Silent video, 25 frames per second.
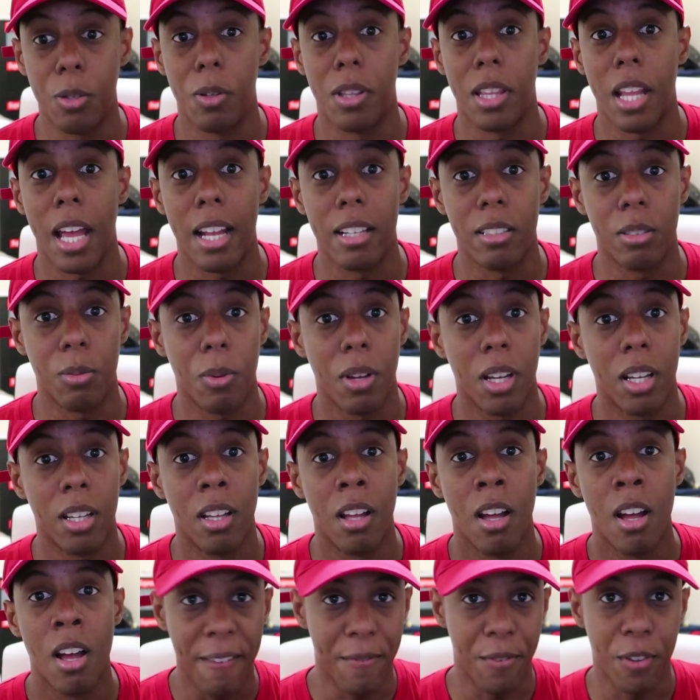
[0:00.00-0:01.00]
doing that as
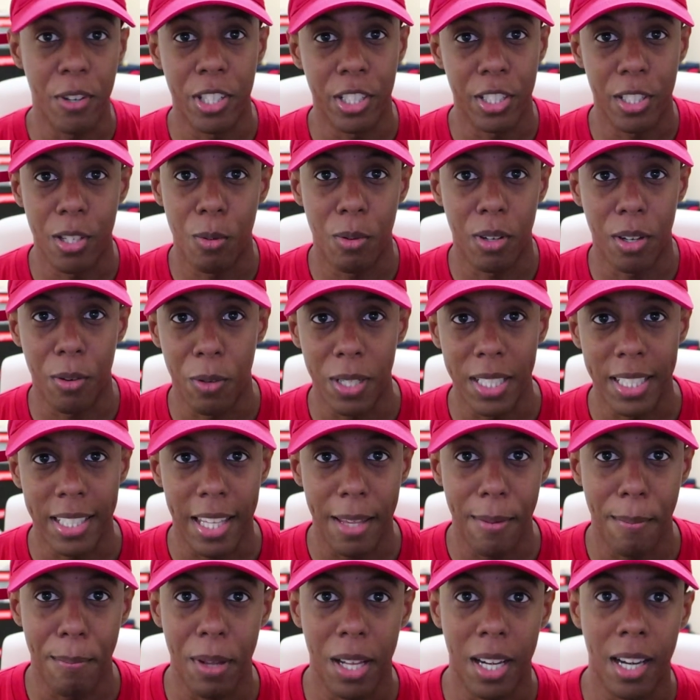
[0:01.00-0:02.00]
well. If you just don't want to
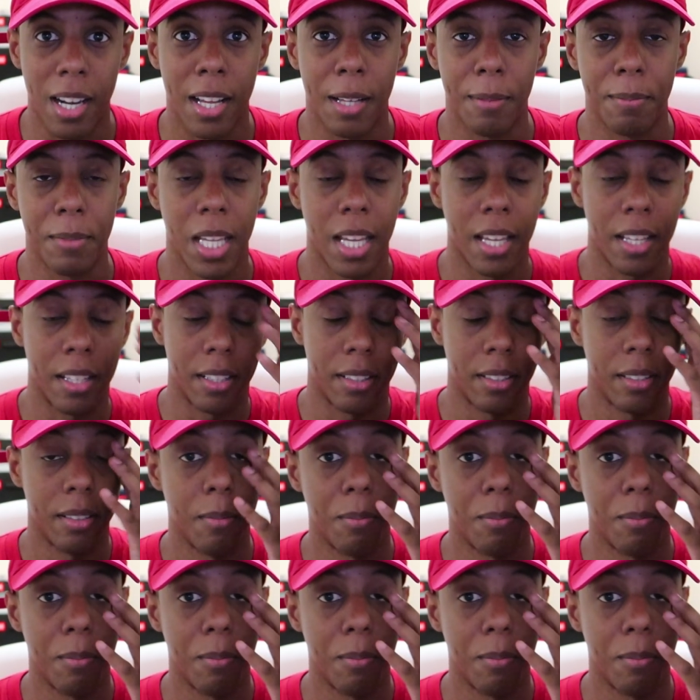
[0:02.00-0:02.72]
risk it, but um yeah.